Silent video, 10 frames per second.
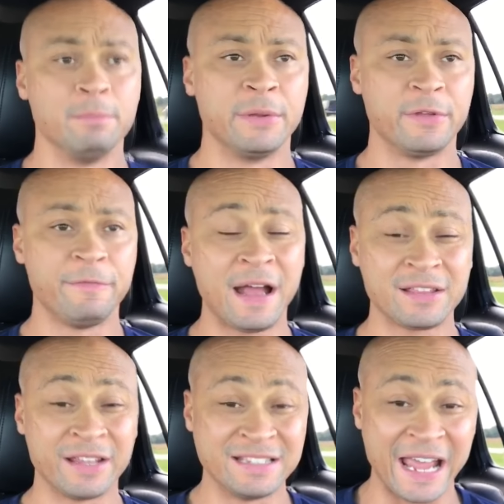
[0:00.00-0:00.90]
But the fact
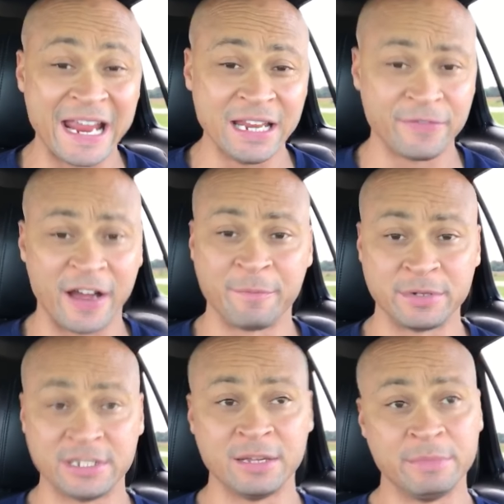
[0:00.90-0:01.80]
that it's
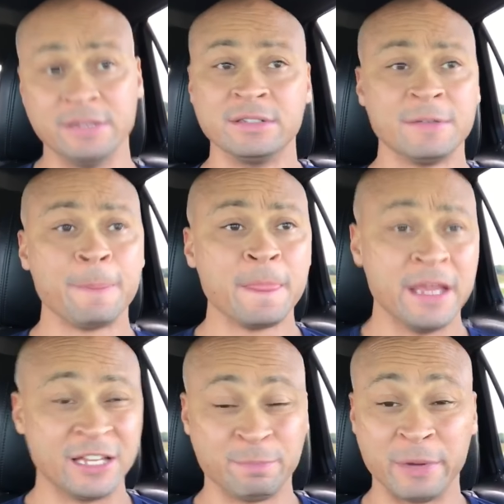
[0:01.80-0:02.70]
85% means
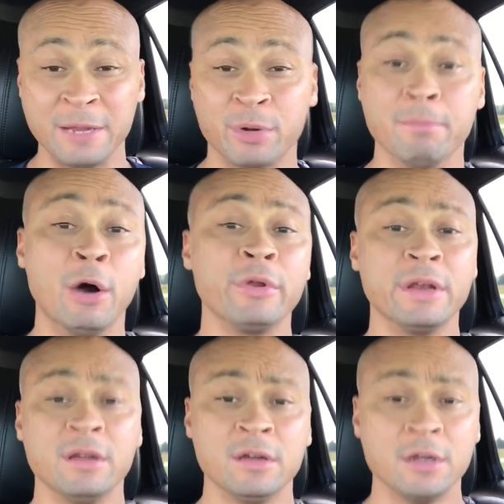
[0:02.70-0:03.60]
it's being
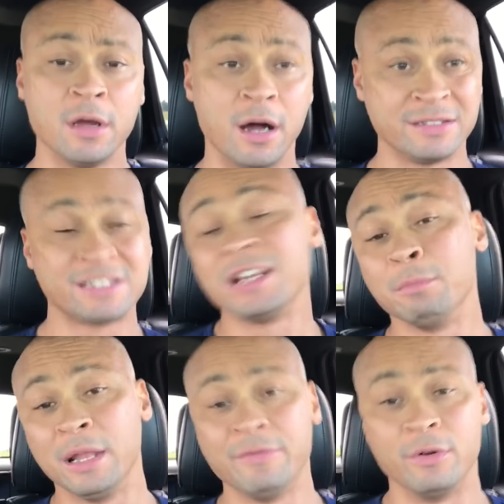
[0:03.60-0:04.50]
promoted on
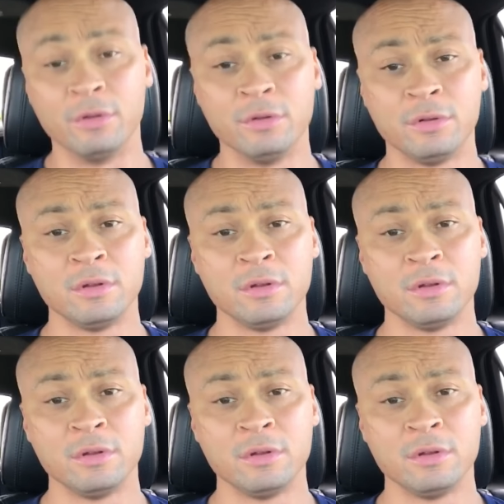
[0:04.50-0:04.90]
some level